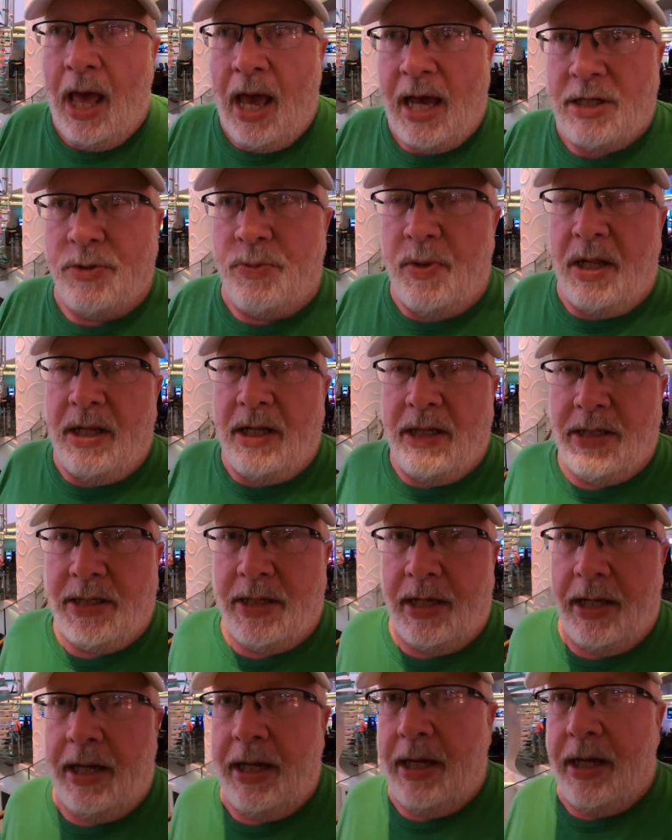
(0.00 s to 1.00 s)
as well as
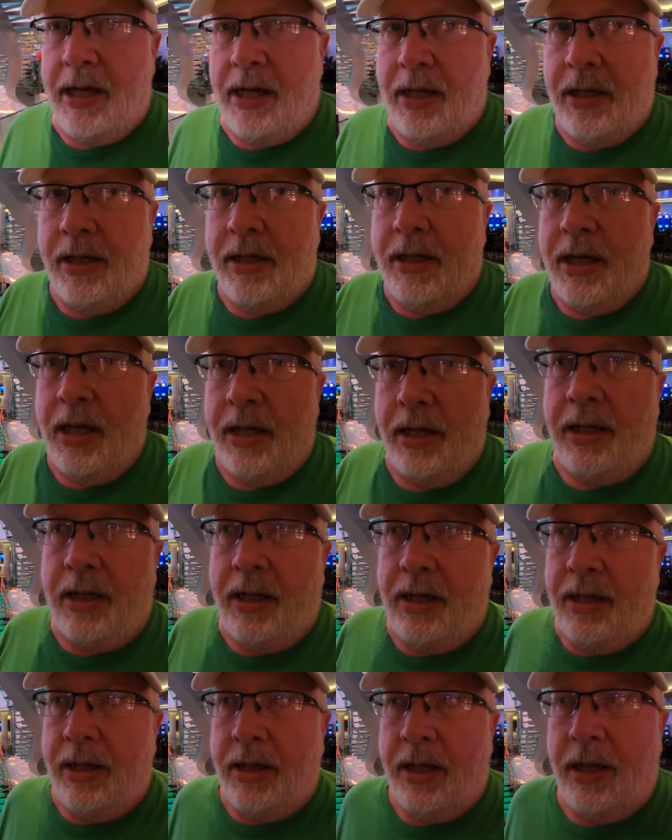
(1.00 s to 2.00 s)
a kind of
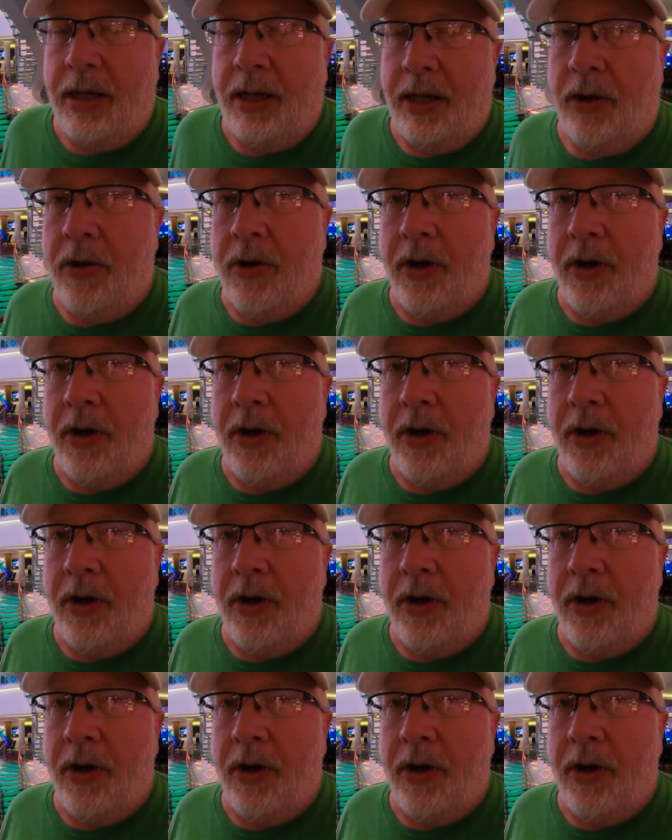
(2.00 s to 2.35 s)
like a